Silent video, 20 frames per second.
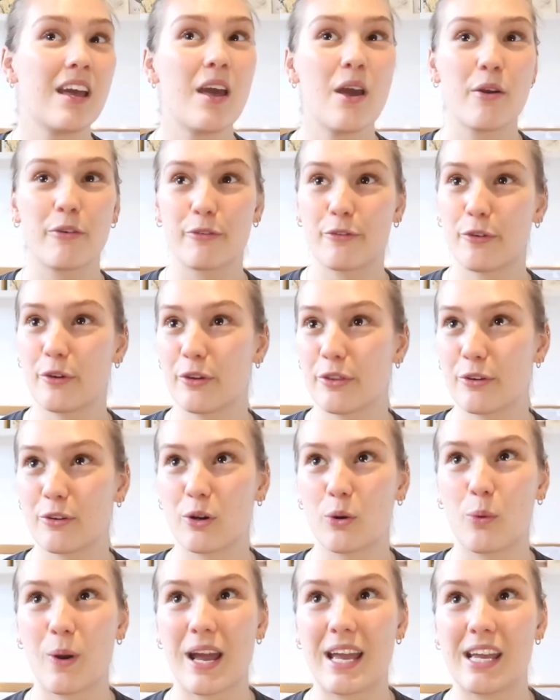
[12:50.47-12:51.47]
further
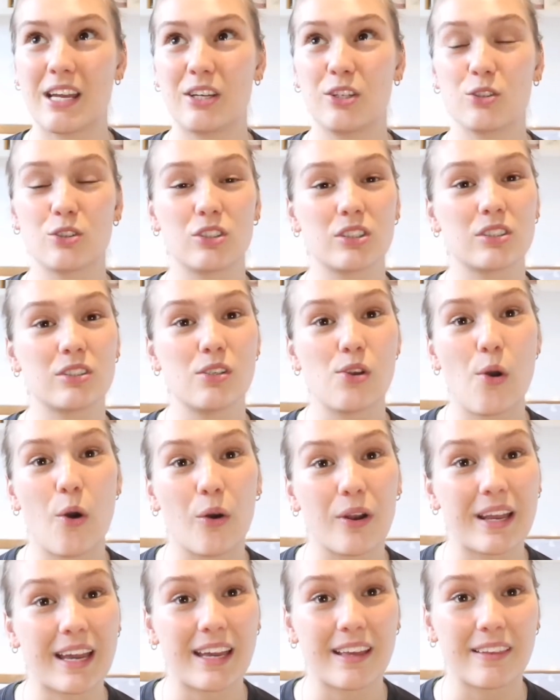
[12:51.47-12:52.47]
away and you're just not
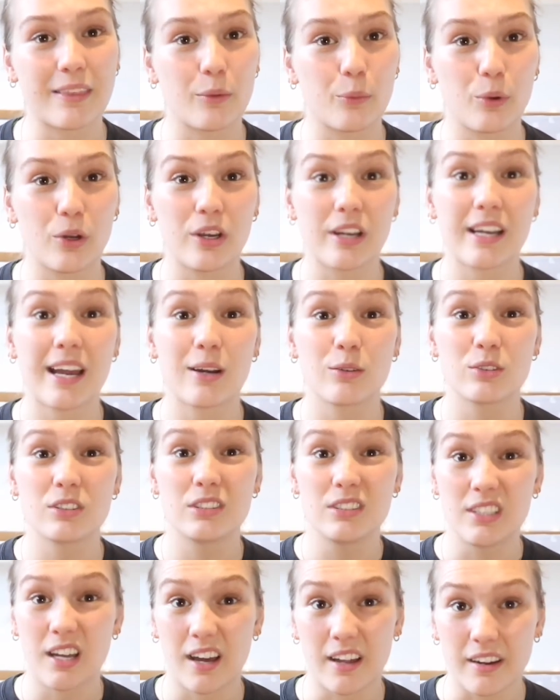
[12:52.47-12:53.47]
getting the workouts
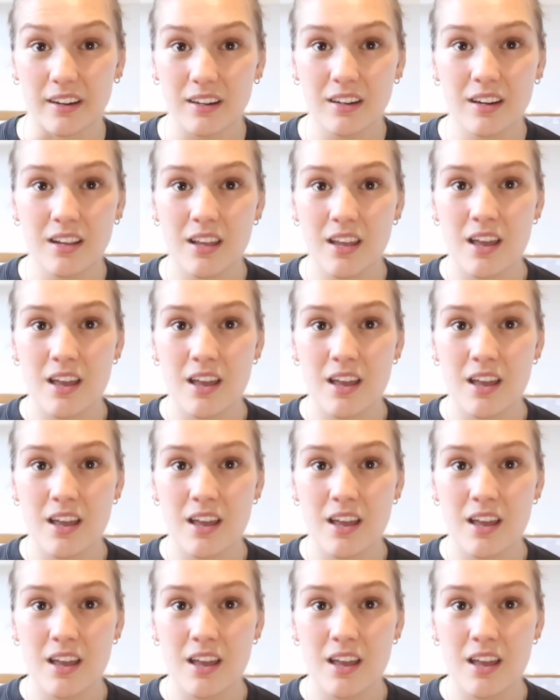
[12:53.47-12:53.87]
done,